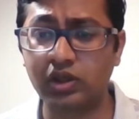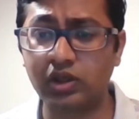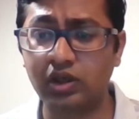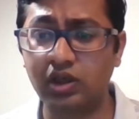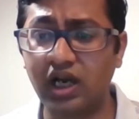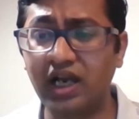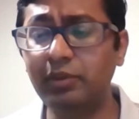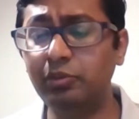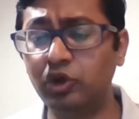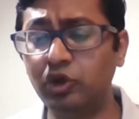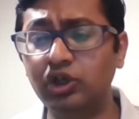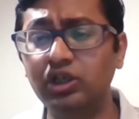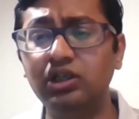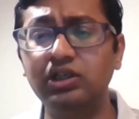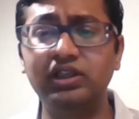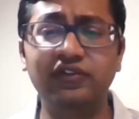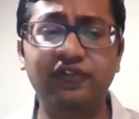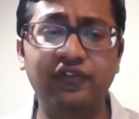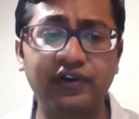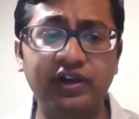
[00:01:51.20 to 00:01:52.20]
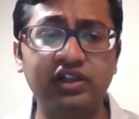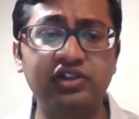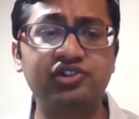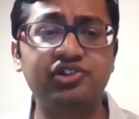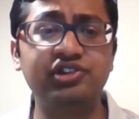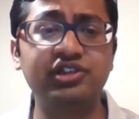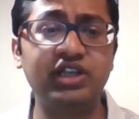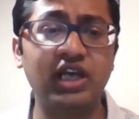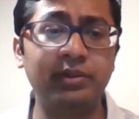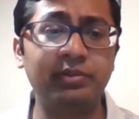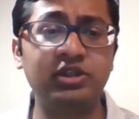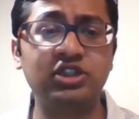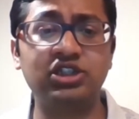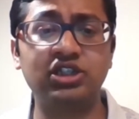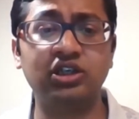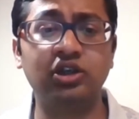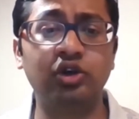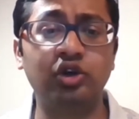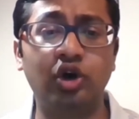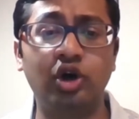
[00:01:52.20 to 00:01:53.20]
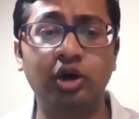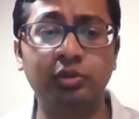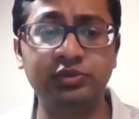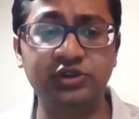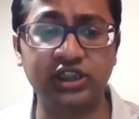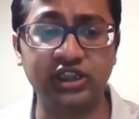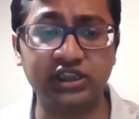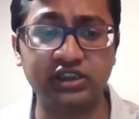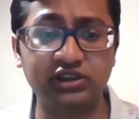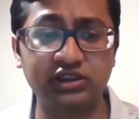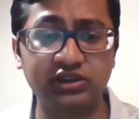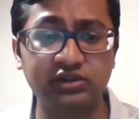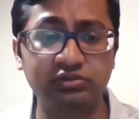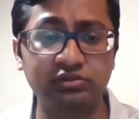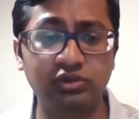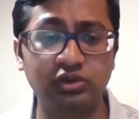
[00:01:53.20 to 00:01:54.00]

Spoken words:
I model different three-dimensional objects,